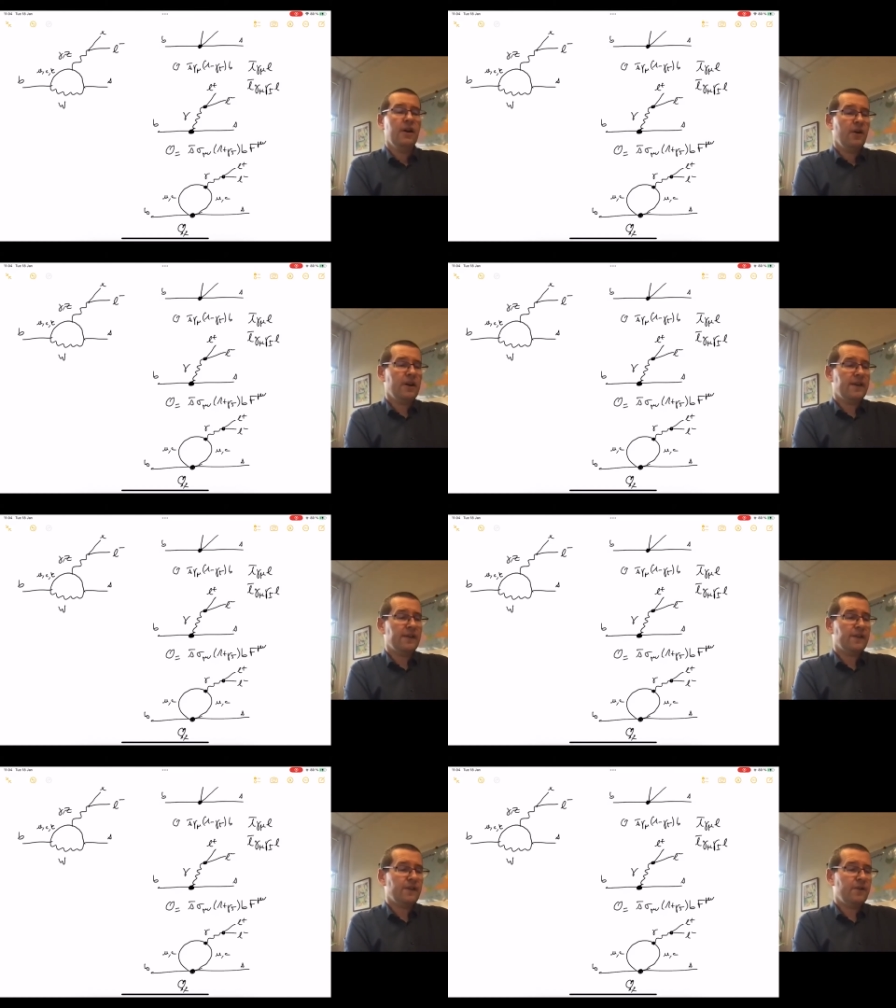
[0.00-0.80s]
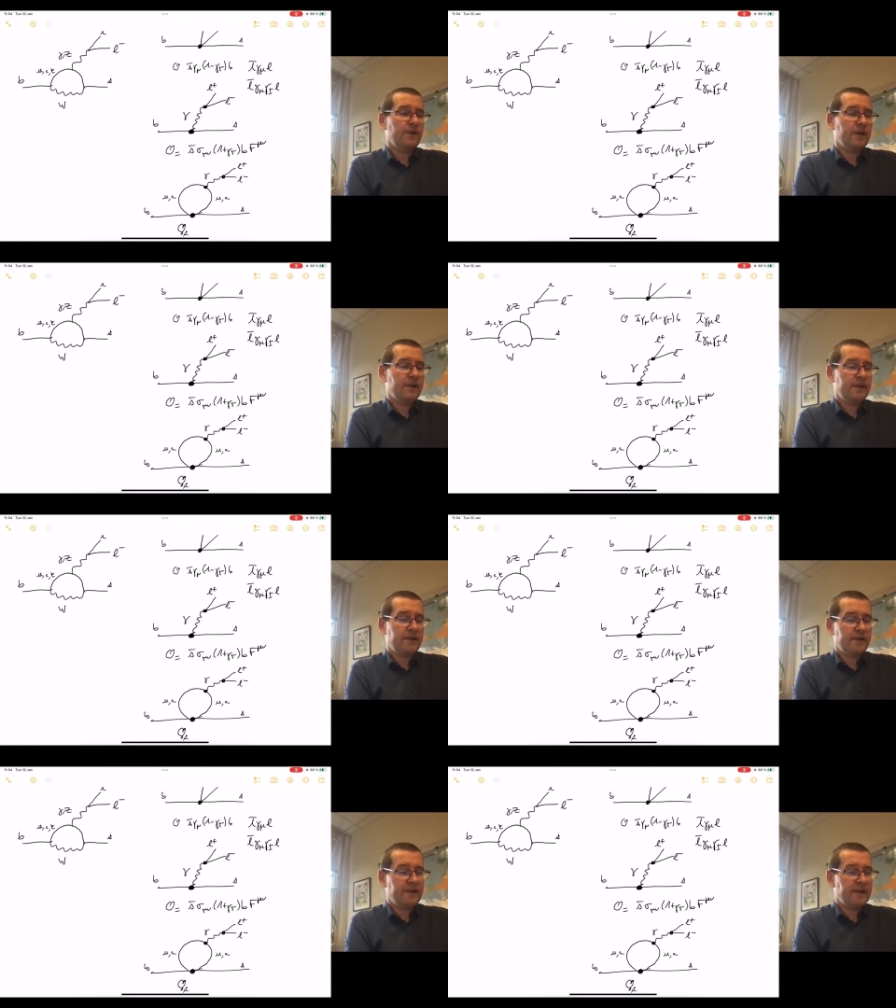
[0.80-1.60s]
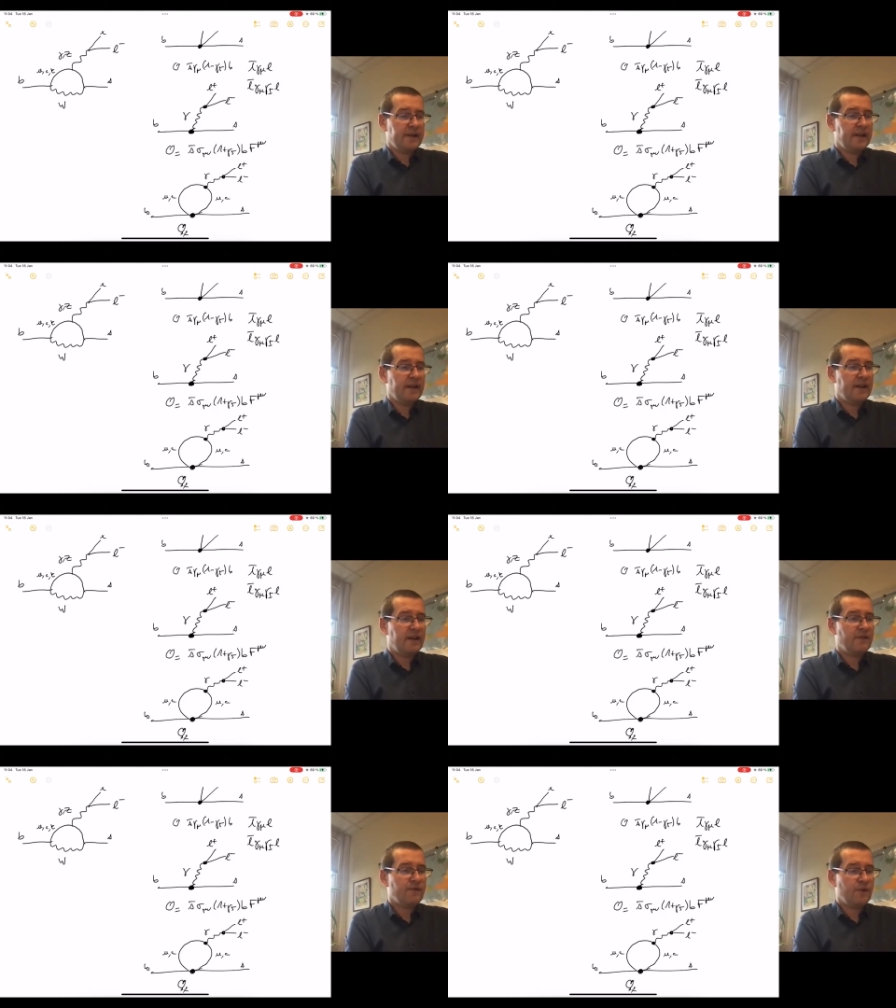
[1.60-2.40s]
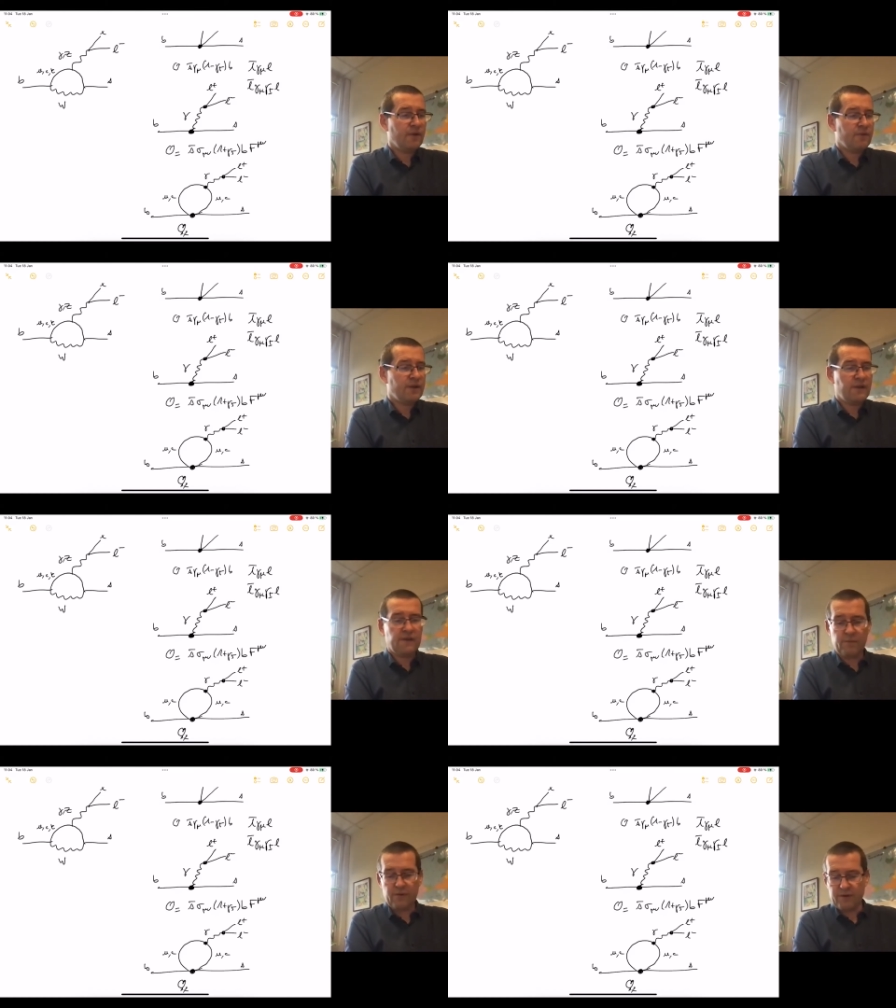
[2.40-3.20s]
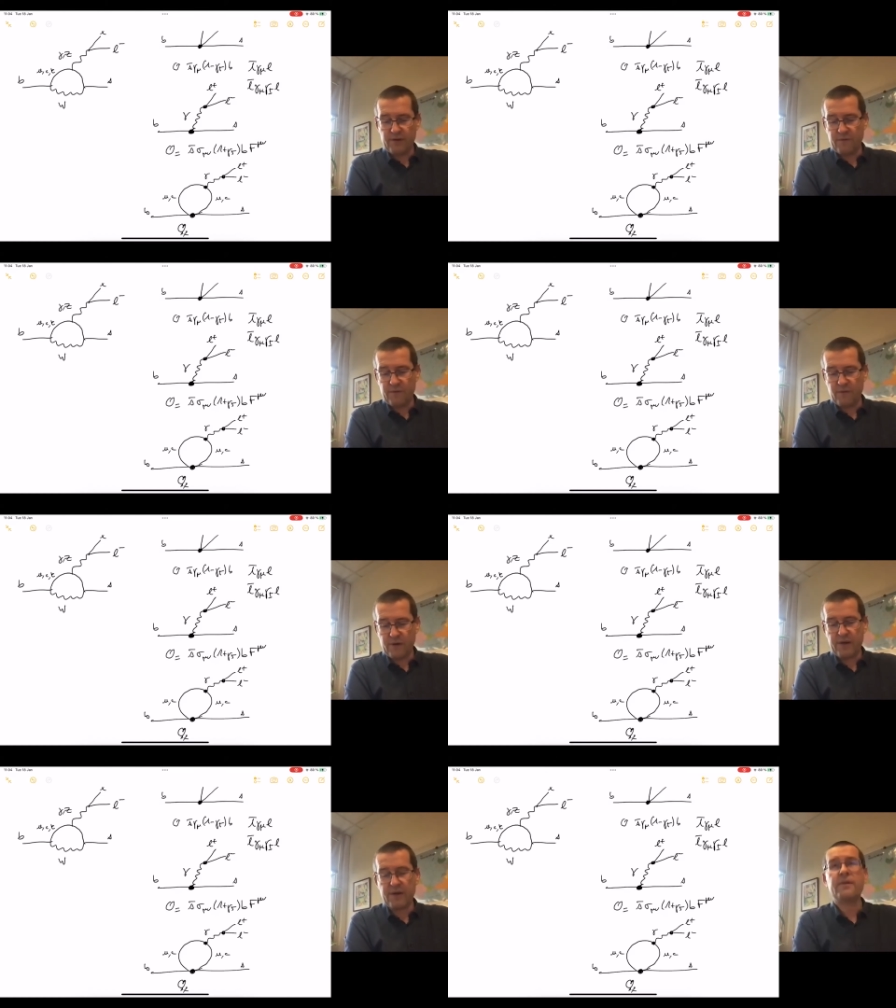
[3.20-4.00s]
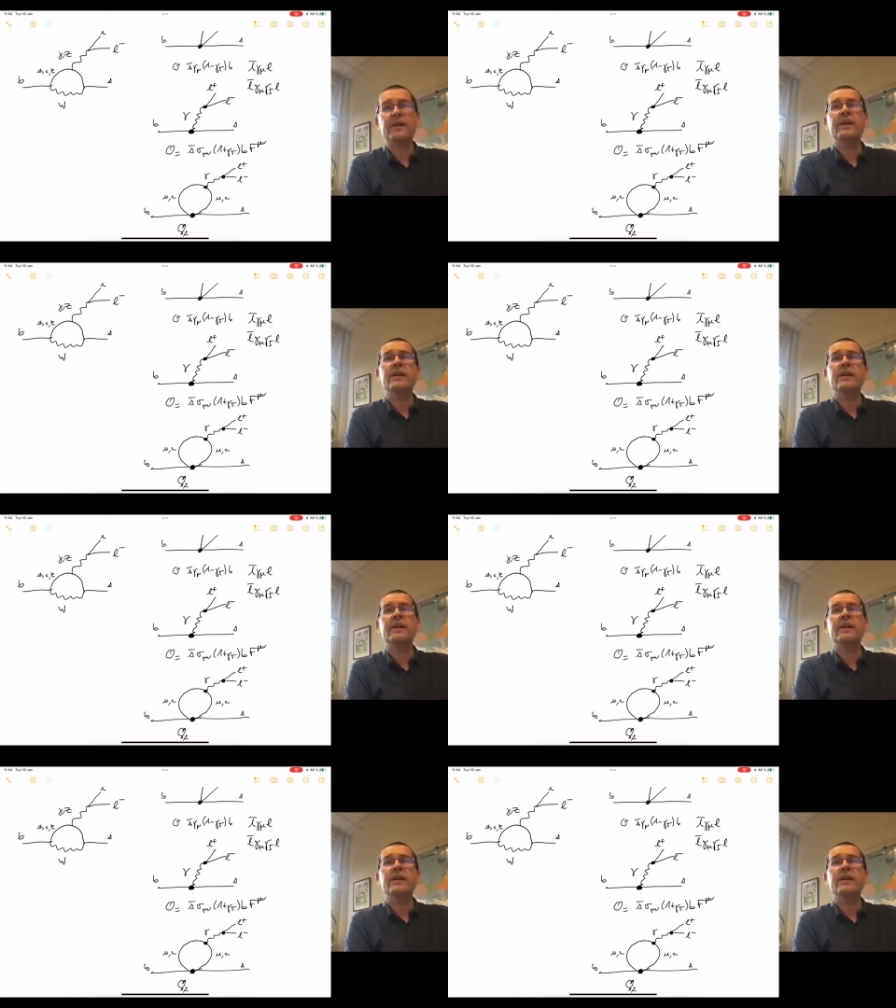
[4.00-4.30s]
Okay, so I've already spoken for 1 hour.